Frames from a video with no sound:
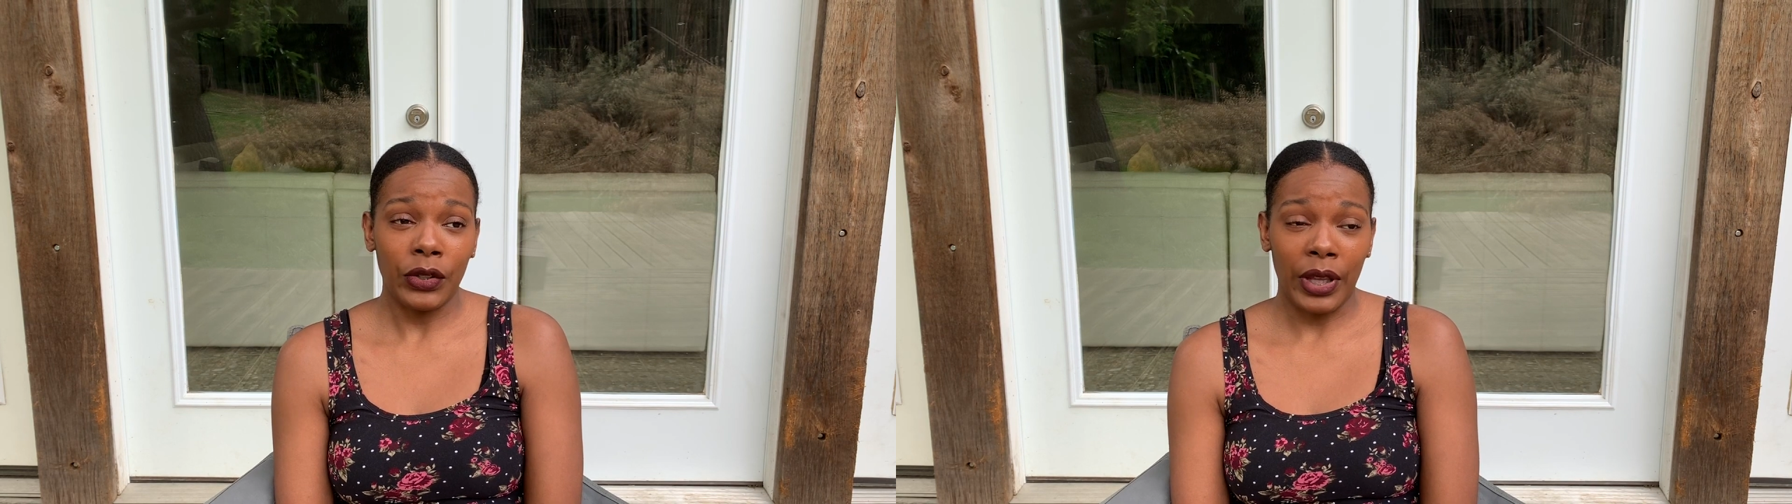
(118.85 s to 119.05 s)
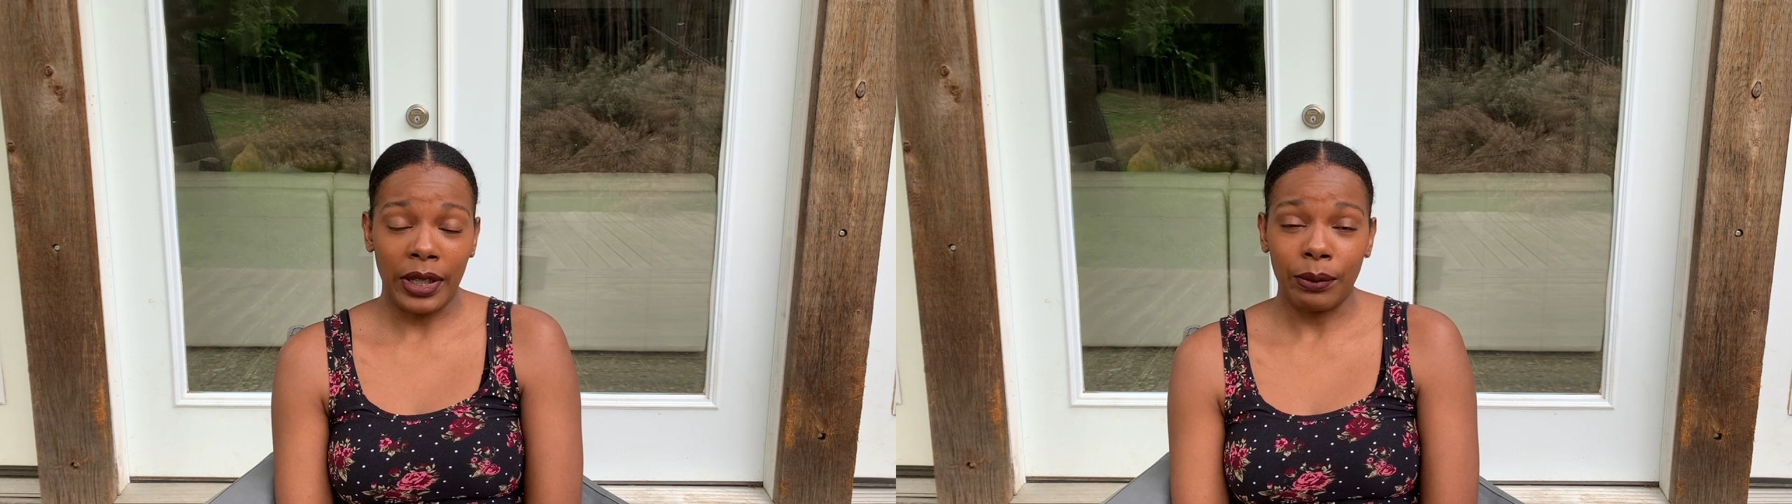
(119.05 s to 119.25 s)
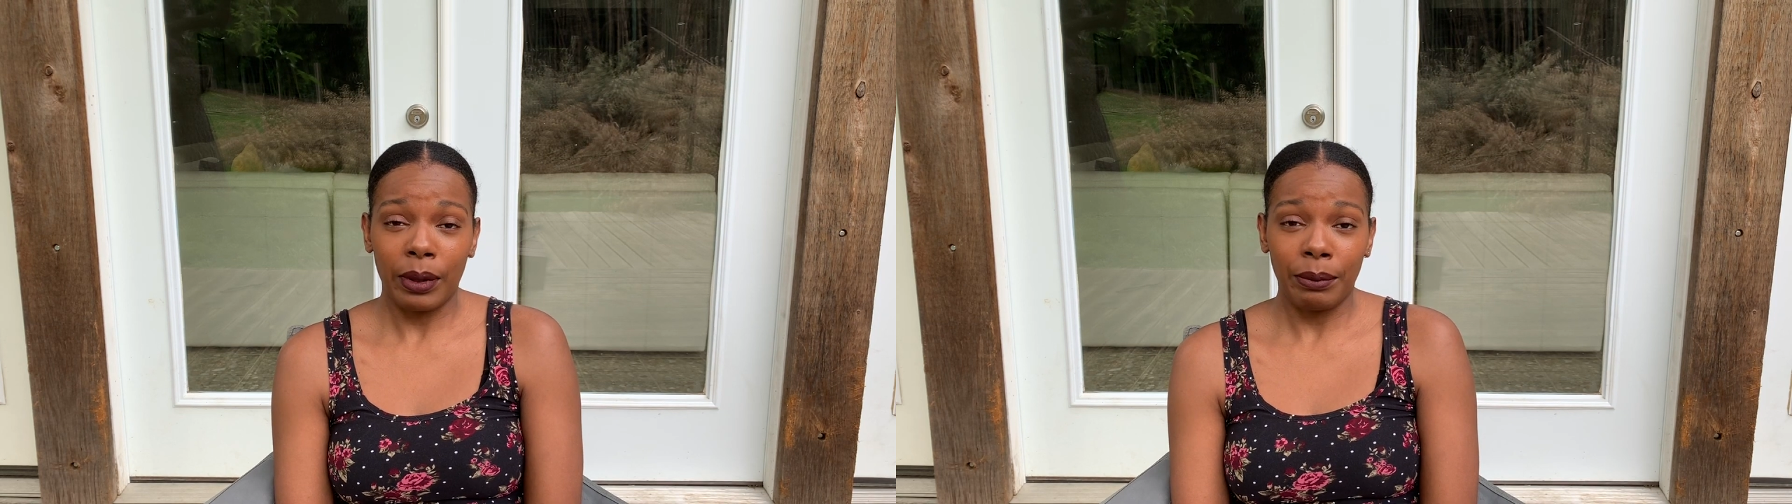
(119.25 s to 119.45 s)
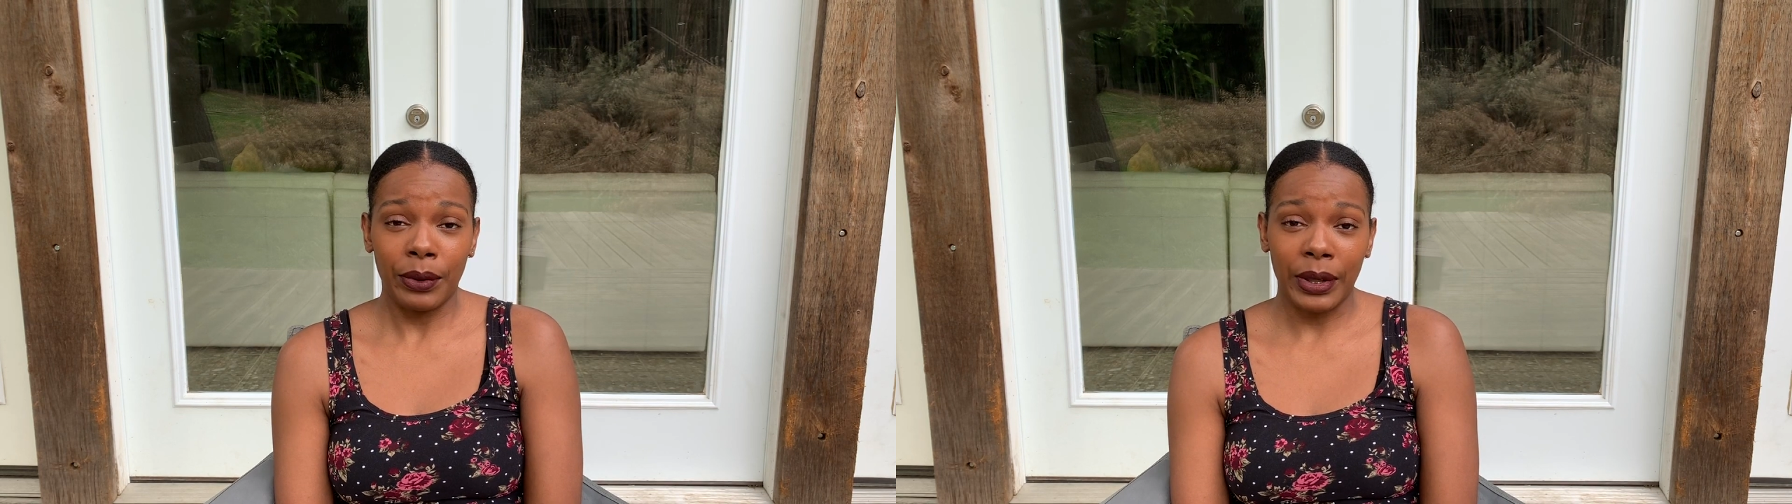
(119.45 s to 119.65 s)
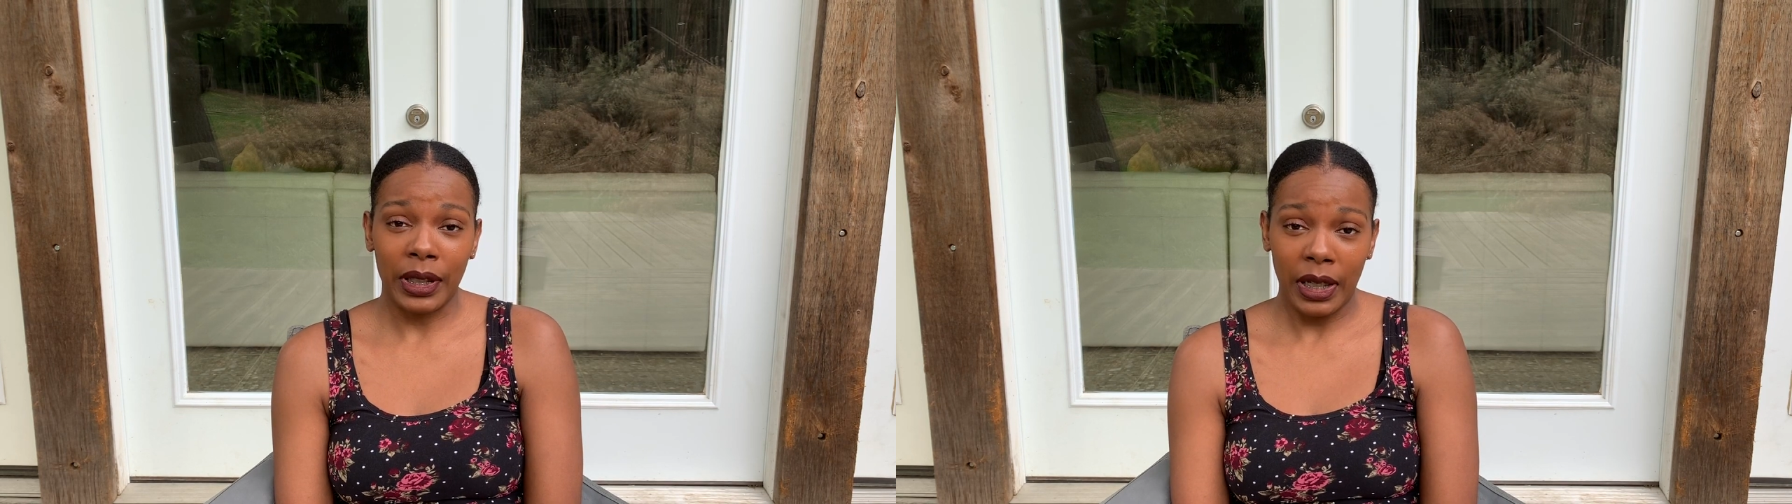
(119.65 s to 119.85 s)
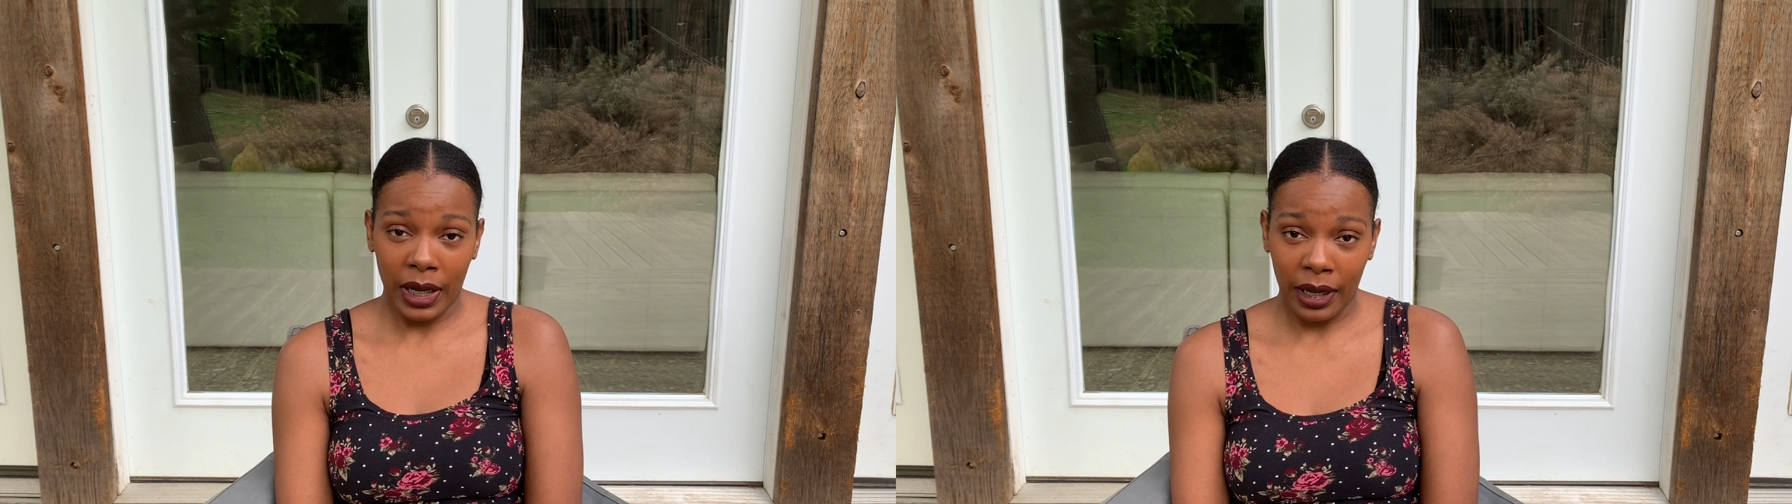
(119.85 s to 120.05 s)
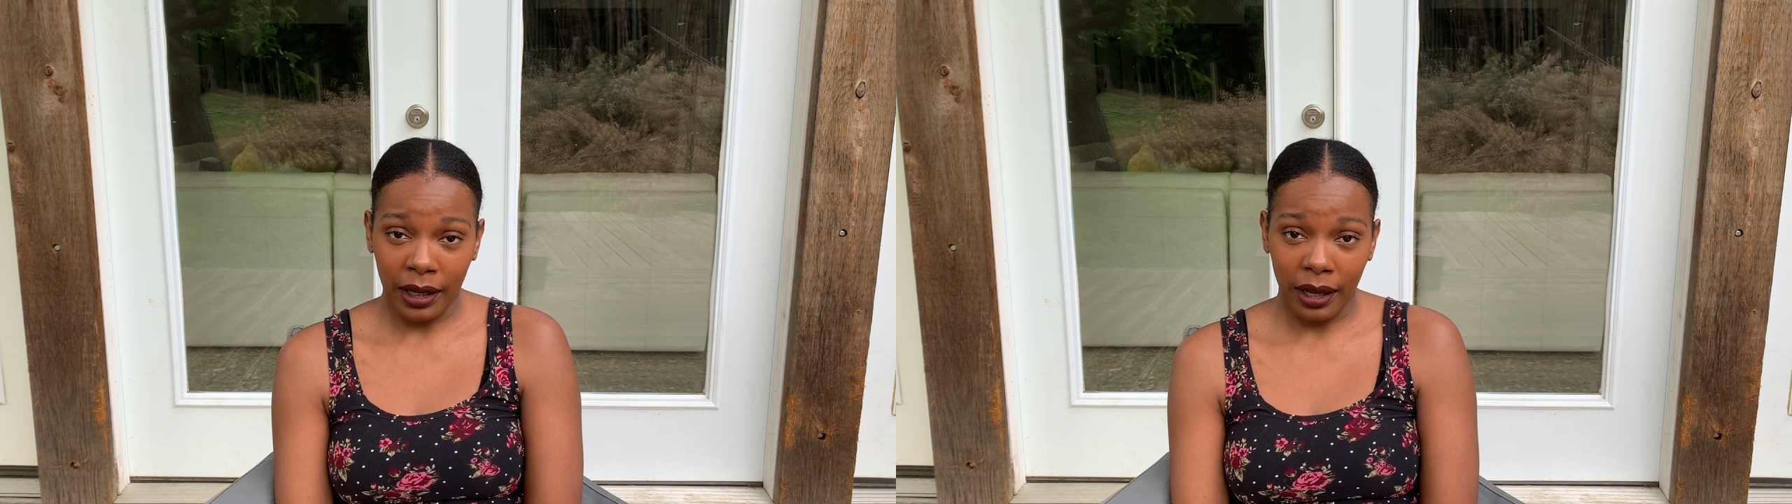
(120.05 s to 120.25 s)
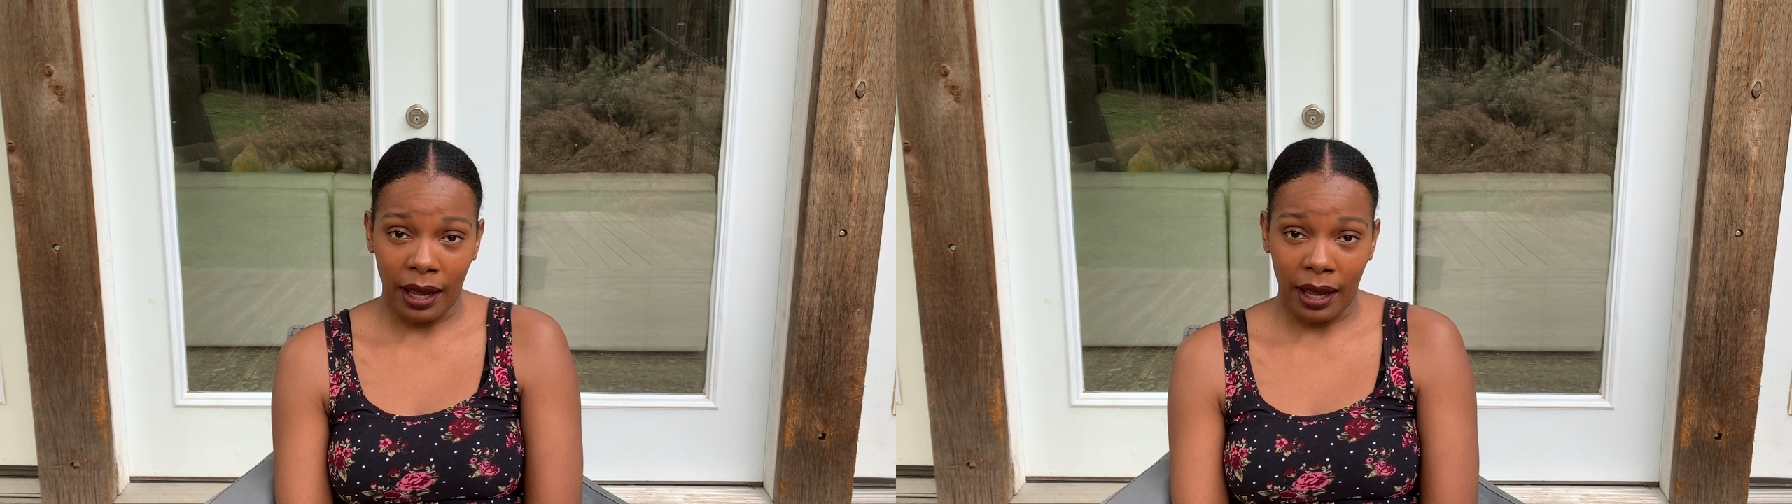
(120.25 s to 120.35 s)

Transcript: that's what I'm doing today.